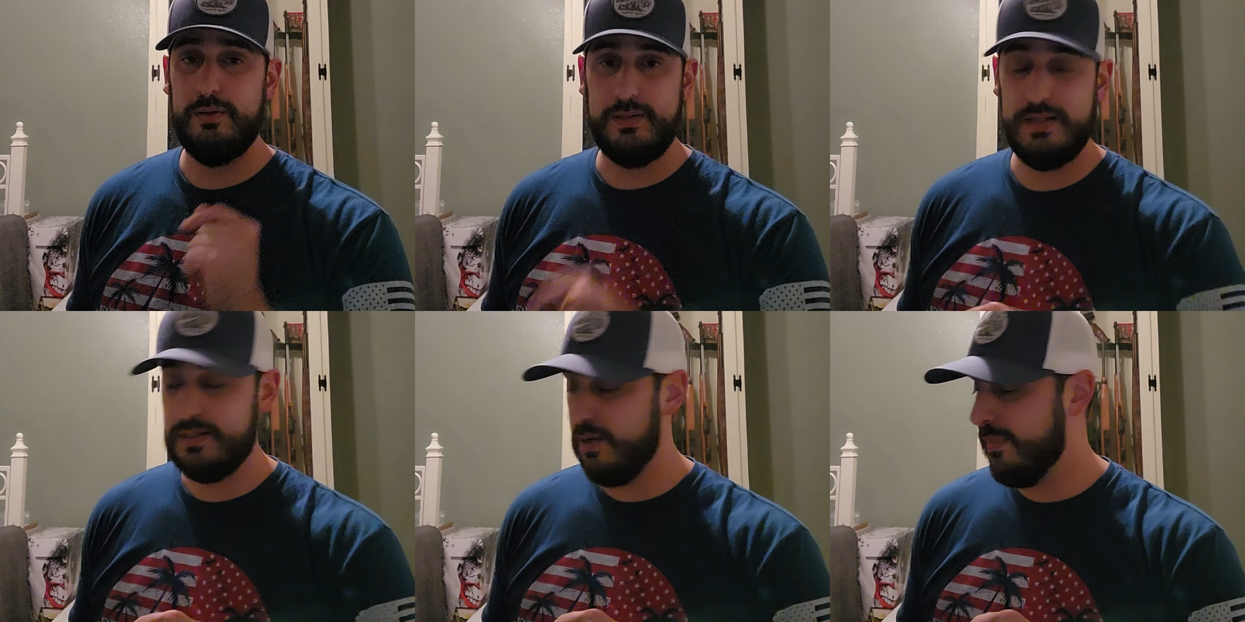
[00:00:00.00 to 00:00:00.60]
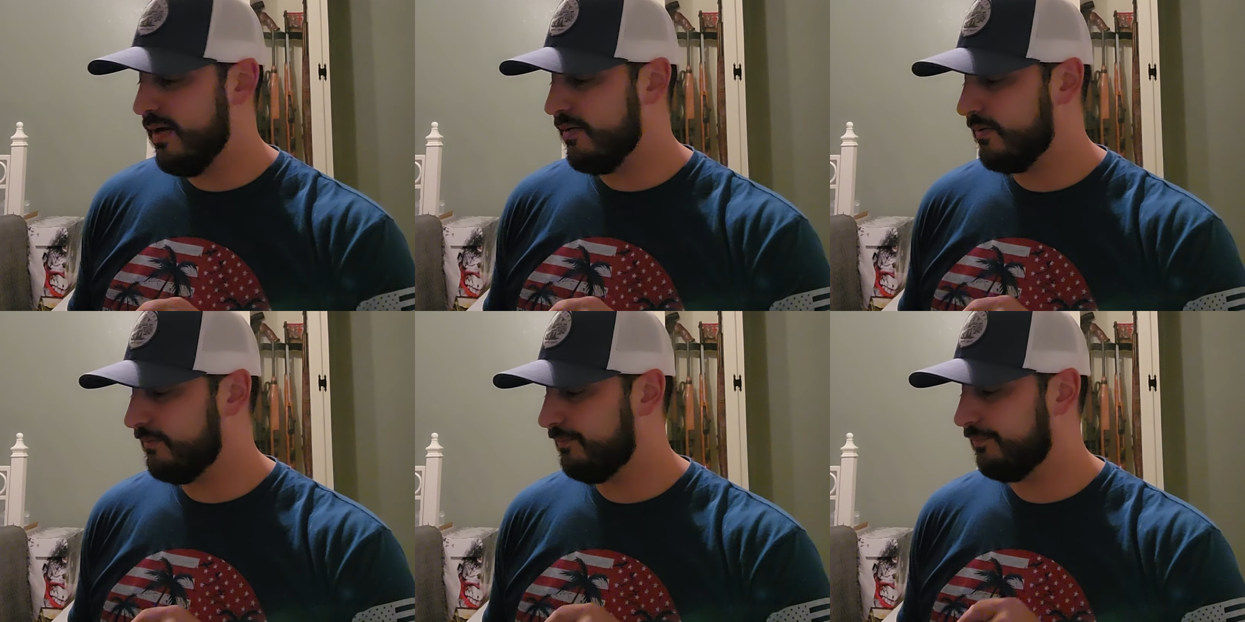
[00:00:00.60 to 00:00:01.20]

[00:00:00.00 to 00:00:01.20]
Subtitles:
did come out,